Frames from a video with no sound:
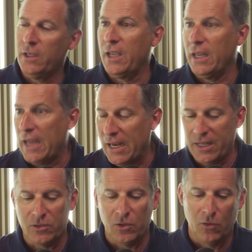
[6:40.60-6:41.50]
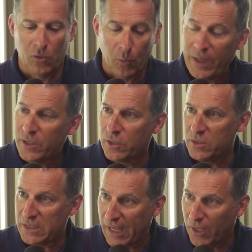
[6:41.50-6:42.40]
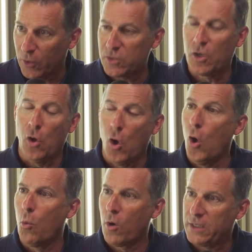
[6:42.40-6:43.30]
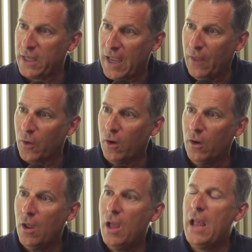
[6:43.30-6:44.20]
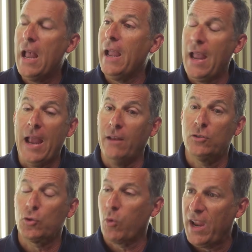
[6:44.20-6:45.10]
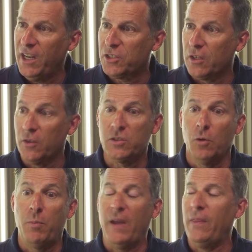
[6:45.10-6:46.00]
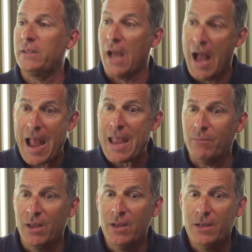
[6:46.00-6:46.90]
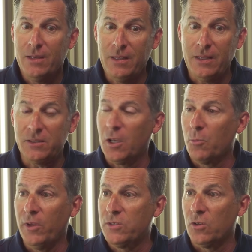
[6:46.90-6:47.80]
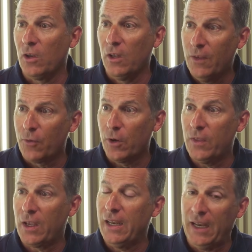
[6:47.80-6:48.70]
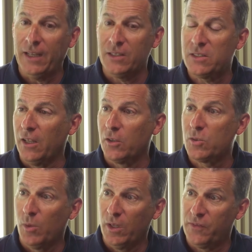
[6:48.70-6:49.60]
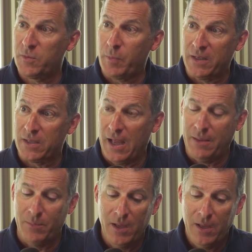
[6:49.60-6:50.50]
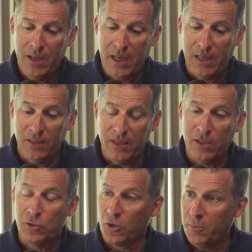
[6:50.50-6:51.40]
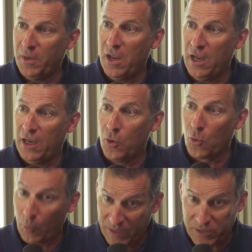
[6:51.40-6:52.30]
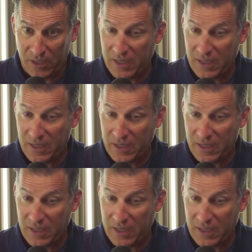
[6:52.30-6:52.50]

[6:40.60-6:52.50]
and Canadians and Norwegian sailors can all work together and train each other. So by the time these submarines are delivered, the Canadian sailors will have spent time in the German and Norwegian